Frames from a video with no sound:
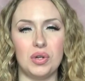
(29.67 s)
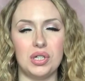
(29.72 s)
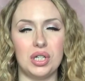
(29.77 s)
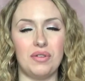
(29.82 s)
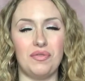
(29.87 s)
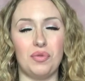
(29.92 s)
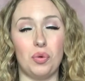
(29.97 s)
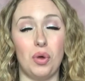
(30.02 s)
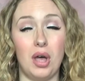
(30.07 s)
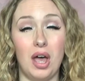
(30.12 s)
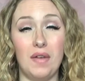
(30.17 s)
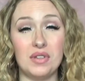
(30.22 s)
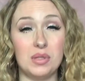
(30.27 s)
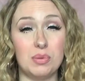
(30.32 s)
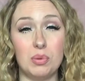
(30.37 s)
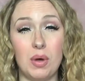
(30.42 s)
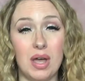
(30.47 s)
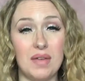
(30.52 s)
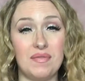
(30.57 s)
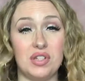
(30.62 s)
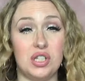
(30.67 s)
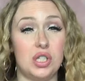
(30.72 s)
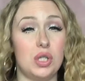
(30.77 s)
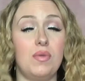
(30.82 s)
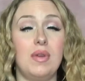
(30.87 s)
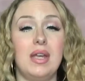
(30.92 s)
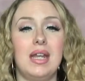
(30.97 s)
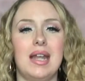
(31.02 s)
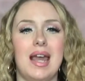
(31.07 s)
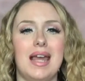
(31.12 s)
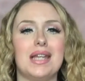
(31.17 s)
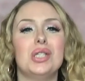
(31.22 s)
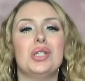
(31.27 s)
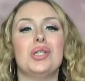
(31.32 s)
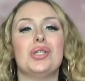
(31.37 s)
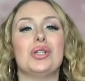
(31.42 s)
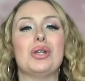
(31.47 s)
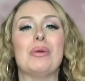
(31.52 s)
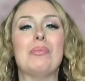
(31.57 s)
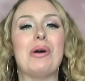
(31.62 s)
I don't feel comfortable ever doing that. It's
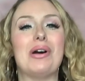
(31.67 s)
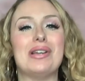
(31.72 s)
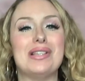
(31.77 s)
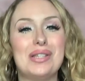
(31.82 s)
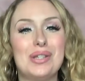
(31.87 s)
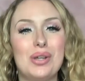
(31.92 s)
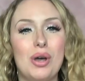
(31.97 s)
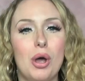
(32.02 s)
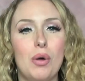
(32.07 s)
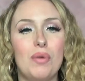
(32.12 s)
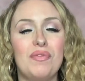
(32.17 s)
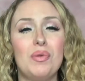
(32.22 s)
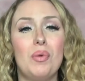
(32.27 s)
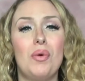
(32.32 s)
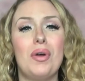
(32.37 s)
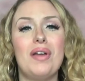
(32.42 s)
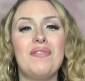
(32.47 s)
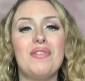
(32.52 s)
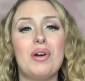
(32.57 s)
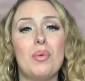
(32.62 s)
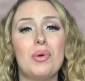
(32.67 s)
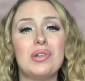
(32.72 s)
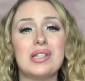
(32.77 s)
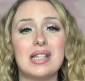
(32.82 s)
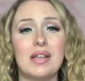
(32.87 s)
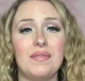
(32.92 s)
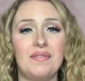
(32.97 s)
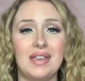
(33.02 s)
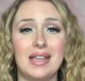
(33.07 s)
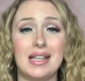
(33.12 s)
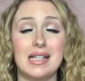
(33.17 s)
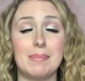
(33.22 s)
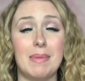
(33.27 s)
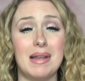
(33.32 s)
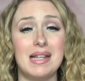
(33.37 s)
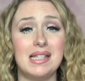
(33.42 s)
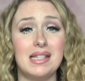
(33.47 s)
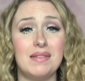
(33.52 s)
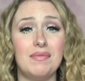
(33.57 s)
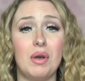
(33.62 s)
just not my style. If I want something
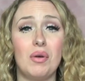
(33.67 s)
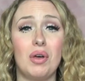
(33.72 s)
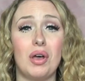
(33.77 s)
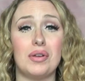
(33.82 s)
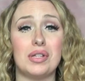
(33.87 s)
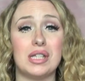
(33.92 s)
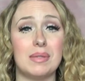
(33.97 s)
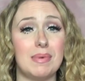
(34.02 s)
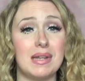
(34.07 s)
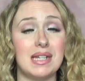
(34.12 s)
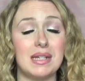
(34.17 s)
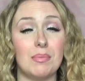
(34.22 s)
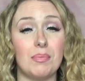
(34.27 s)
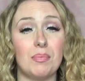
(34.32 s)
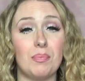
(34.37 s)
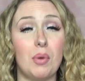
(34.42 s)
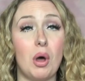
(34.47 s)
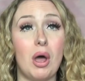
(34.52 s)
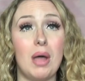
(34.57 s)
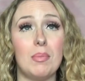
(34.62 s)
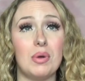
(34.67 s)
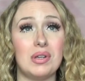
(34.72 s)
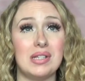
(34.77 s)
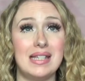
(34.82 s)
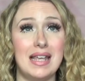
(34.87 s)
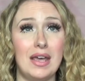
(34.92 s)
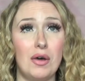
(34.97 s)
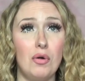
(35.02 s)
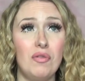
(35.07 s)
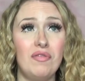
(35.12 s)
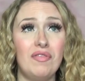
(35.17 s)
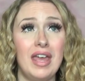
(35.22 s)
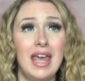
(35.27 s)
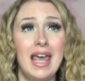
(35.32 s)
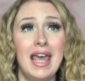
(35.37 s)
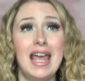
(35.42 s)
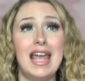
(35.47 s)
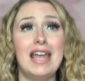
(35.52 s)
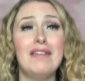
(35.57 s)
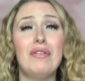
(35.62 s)
expensive, I'll go and spend it by it myself.
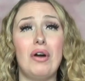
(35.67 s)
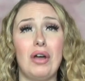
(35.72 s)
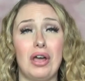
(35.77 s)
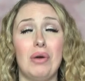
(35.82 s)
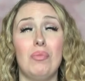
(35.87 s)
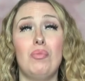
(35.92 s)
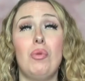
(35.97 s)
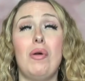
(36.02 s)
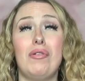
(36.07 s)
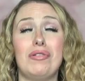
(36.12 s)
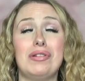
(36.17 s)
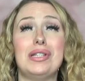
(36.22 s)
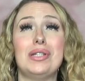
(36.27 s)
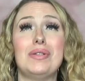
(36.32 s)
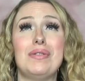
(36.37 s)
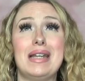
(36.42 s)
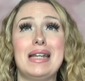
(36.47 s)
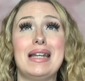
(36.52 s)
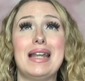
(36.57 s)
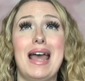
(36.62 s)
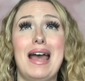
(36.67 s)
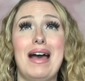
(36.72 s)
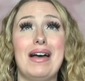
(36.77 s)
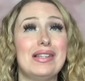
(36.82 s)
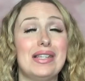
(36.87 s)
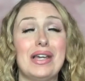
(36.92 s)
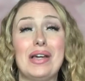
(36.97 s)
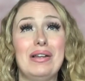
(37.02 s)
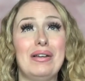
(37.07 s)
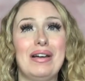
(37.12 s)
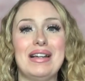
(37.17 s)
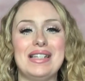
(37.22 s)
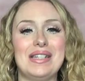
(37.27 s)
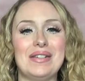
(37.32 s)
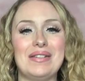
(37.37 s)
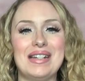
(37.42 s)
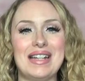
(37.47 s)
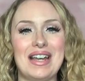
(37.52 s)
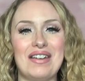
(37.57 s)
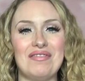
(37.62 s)
If I can warrant doing that, I don't like
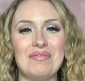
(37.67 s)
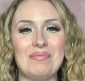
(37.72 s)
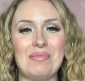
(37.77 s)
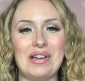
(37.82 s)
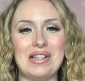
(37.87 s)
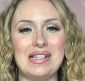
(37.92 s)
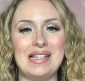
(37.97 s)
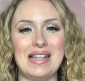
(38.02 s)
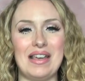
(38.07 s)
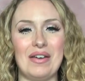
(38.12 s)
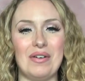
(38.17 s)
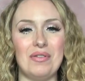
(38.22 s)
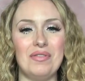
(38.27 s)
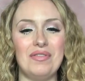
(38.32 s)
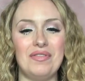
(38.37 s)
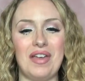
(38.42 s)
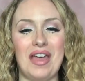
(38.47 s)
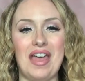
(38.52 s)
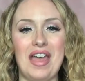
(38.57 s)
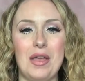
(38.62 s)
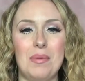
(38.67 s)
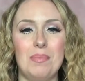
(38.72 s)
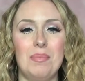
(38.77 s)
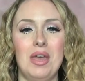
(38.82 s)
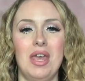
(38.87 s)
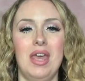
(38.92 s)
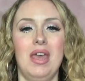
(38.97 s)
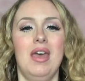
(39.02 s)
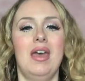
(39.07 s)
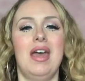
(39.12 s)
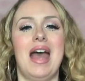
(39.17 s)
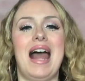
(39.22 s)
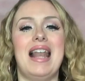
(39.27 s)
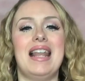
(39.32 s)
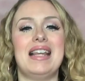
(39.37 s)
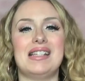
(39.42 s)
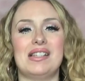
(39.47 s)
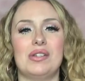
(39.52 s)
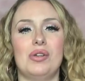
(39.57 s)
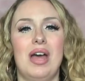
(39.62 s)
doing that for myself.
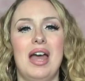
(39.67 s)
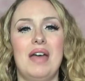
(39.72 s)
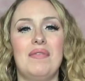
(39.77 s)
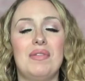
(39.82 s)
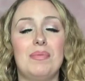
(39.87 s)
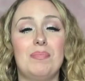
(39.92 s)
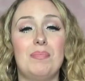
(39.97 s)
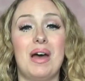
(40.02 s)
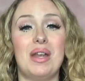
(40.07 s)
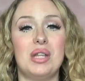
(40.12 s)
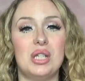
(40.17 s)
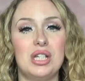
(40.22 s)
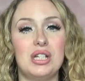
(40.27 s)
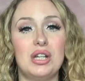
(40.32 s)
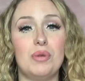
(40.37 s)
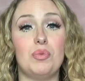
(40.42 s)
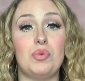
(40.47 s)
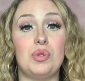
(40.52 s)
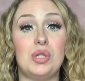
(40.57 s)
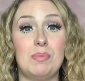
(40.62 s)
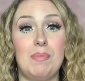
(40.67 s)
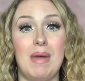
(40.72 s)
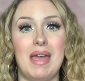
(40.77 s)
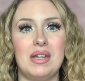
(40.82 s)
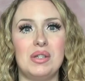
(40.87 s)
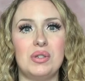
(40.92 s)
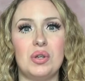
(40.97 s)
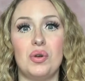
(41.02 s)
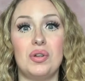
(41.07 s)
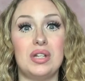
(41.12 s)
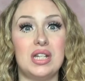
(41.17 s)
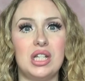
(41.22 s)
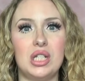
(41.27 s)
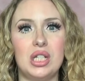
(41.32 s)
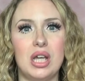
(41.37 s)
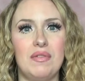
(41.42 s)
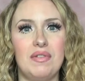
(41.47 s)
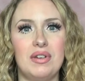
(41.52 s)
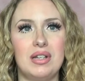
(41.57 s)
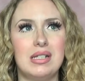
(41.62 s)
Alex and I have a budget that we'll spend on each
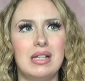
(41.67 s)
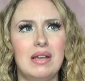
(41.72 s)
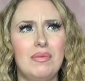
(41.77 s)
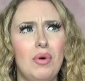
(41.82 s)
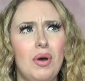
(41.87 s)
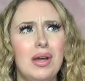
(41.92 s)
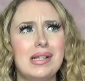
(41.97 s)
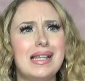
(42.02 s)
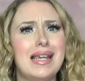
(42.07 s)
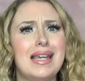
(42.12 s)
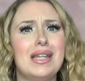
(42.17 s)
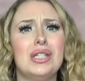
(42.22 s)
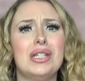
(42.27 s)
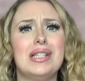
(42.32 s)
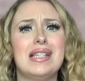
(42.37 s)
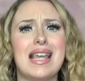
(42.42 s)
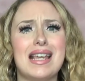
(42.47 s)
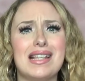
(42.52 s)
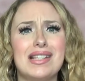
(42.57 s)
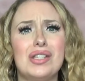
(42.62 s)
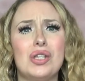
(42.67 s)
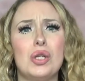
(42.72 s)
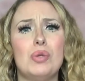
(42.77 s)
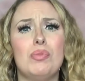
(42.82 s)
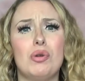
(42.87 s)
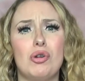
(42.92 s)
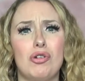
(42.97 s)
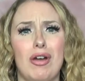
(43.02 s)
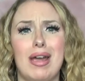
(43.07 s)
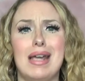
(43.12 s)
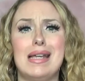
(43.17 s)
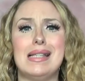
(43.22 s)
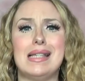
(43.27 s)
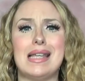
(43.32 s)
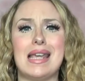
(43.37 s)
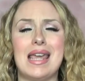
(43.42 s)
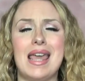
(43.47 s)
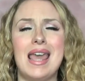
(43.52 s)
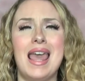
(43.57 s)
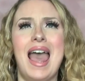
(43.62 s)
other, because otherwise it can just get super
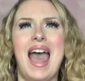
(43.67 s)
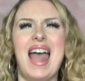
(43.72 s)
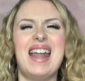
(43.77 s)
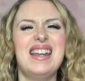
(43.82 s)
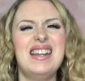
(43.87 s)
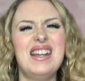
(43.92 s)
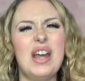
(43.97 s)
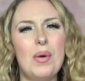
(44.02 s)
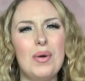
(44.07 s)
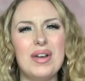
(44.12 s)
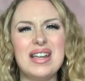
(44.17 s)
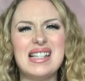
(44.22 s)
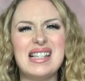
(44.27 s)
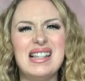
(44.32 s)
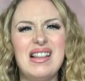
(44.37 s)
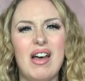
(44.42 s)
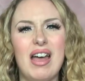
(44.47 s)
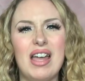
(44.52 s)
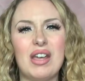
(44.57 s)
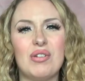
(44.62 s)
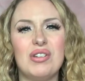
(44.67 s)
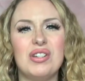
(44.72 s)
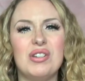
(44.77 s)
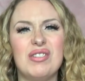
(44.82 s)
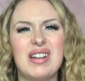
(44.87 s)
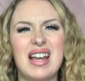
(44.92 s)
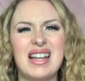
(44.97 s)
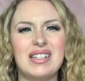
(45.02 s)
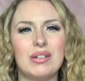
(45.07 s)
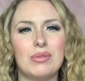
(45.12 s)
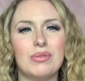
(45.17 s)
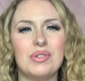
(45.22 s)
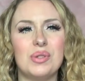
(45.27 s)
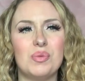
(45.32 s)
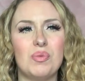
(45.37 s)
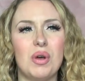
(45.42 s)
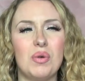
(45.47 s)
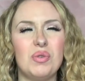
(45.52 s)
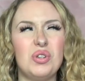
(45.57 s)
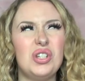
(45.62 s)
crazy. And you know what it's like when you're an adult as
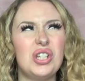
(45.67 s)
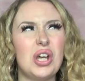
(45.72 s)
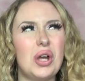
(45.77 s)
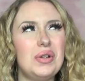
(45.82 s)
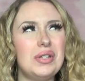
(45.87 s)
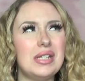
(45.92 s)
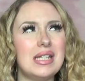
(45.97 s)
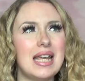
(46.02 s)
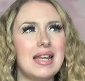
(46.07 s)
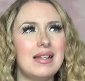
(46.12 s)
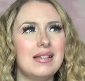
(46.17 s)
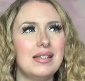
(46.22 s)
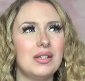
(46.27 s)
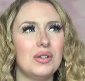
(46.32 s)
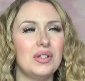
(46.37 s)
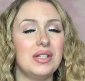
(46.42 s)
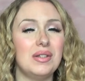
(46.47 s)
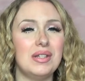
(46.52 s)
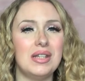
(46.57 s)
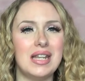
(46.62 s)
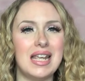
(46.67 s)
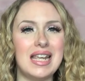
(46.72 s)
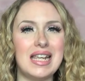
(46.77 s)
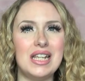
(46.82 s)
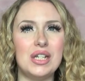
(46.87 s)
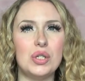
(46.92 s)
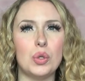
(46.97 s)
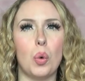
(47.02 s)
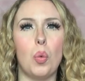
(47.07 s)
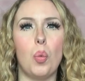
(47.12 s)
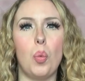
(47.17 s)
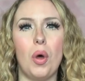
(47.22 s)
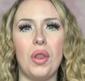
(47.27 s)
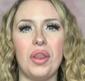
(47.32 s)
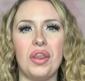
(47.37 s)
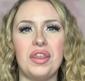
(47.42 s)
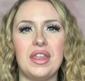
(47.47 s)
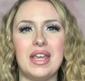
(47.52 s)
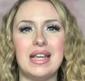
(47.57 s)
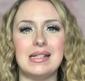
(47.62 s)
well? You don't tend to need or
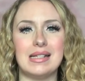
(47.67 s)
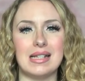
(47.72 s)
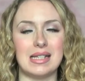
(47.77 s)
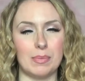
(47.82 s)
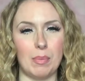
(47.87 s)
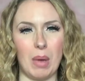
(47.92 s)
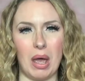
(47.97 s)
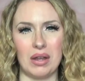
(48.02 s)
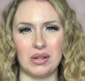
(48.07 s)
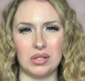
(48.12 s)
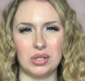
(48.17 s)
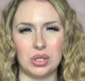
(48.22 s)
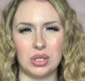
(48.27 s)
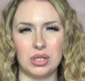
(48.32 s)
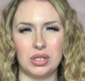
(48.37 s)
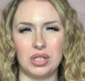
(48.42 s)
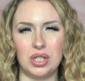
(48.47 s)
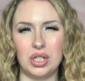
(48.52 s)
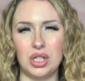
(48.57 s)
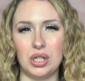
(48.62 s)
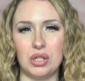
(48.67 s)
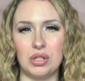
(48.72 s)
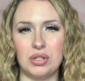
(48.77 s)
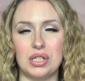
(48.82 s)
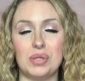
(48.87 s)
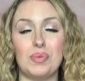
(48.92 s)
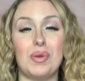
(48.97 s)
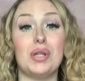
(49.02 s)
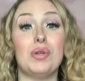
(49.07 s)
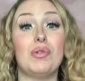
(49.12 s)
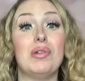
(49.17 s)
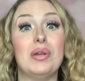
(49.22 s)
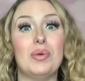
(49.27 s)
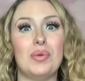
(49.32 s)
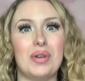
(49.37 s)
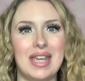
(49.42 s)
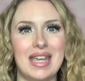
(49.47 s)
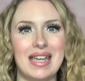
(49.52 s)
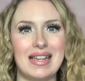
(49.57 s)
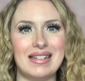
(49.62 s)
want things as much, do you? Just when you're a little
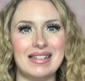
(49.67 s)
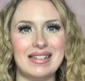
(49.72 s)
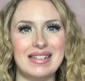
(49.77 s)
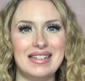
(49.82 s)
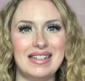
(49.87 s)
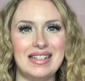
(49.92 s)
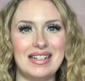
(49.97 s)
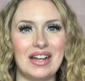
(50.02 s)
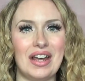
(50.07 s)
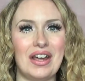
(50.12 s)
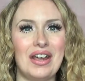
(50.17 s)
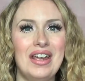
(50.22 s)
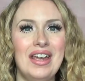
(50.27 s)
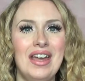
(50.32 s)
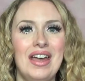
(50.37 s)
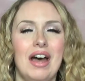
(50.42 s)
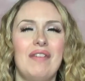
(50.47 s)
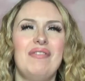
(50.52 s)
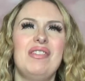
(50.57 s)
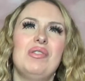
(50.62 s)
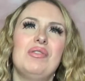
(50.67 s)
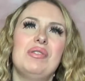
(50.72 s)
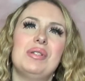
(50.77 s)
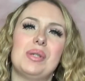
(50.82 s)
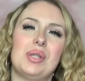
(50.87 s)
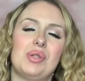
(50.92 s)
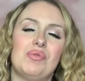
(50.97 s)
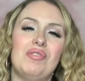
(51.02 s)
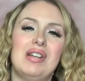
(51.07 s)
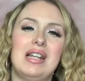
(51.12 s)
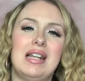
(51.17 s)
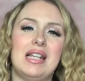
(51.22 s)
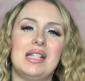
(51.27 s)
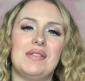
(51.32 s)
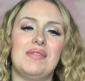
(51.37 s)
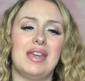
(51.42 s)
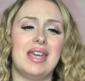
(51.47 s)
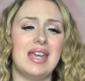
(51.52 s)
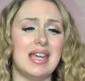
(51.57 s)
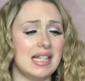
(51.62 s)
kid, you know? I think Christmas really is
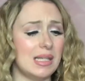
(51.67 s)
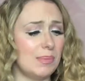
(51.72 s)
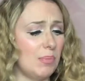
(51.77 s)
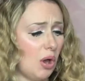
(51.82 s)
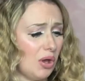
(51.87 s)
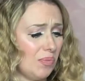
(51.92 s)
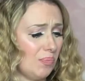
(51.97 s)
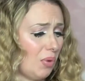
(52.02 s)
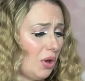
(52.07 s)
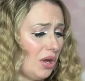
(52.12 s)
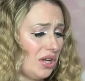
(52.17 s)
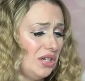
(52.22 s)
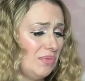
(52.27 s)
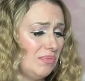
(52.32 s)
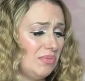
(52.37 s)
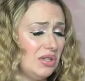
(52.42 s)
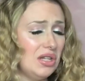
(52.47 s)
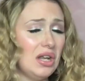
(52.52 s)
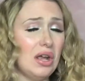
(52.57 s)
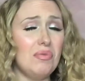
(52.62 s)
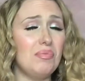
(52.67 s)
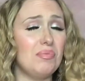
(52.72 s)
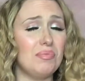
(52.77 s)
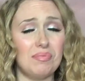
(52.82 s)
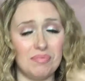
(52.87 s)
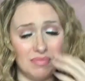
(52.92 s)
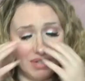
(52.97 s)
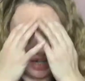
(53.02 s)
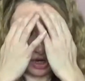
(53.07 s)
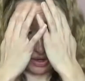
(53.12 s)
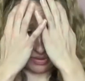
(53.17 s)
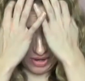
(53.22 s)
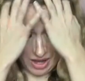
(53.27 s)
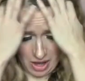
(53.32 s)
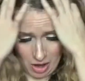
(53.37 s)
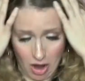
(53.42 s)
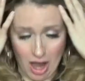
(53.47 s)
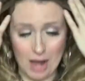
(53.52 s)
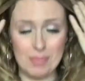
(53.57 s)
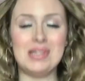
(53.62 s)
for kids, but
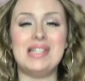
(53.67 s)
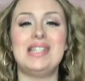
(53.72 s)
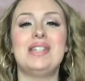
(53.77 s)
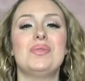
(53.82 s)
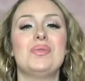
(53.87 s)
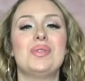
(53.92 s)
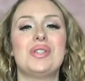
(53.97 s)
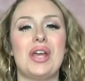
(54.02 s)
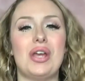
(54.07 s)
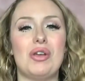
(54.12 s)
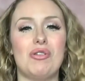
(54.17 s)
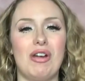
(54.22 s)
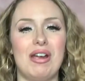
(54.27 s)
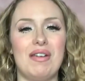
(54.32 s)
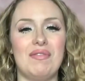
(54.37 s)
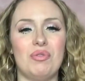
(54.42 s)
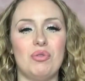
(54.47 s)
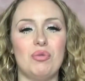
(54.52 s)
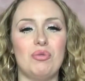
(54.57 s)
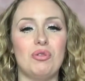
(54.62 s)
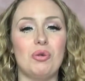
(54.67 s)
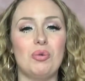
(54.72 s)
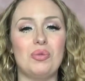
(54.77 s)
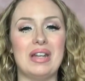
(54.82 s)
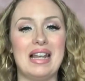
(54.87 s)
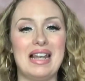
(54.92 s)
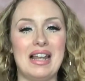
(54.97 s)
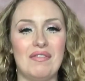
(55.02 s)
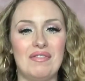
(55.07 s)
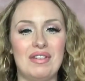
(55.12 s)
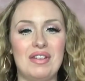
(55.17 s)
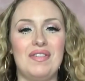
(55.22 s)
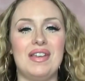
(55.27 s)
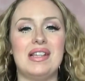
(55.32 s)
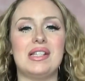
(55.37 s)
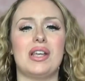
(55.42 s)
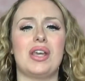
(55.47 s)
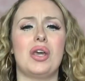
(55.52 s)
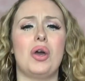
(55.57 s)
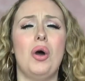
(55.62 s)
I'm still so grateful for all the lovely
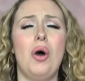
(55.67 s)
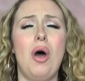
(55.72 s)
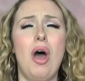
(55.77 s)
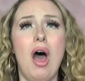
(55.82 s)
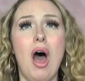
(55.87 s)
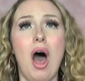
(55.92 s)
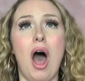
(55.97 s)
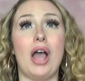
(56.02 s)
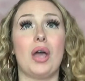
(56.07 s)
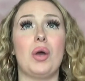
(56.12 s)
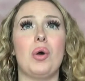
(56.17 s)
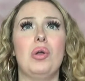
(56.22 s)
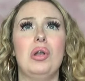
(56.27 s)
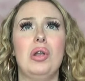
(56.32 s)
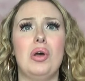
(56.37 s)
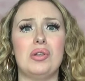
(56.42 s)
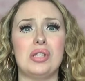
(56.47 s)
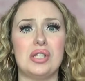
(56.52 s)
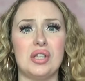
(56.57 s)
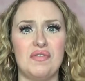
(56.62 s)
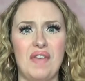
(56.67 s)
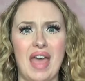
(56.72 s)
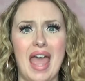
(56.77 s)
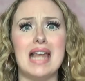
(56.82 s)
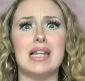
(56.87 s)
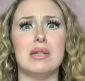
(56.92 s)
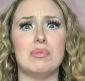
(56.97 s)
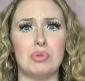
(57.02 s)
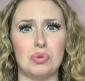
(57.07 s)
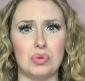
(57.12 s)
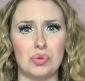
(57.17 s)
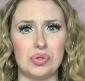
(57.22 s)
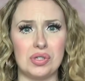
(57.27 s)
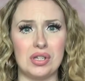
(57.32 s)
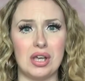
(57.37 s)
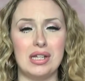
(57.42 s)
things I got. I got lots of edibles.